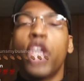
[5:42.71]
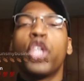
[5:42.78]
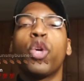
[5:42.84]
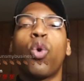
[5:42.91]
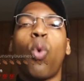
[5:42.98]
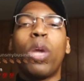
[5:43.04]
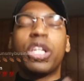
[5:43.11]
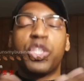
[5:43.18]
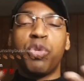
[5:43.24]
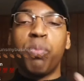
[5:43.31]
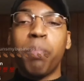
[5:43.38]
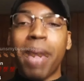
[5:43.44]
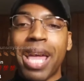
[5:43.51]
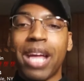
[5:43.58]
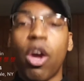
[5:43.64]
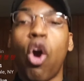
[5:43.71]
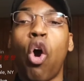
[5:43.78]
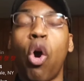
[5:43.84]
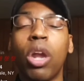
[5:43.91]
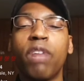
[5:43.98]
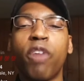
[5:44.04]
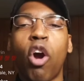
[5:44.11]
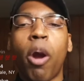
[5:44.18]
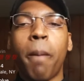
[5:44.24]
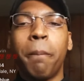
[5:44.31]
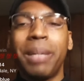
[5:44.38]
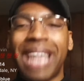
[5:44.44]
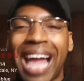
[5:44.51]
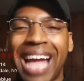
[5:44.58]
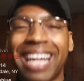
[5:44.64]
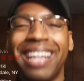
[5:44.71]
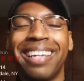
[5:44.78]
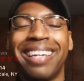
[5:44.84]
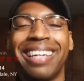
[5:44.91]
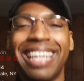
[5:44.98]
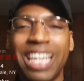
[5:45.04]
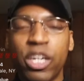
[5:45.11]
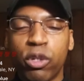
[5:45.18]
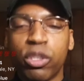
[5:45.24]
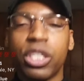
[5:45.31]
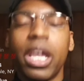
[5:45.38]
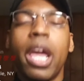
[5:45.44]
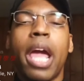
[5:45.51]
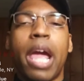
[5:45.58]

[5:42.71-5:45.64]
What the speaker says: You're going to make all of our black leaders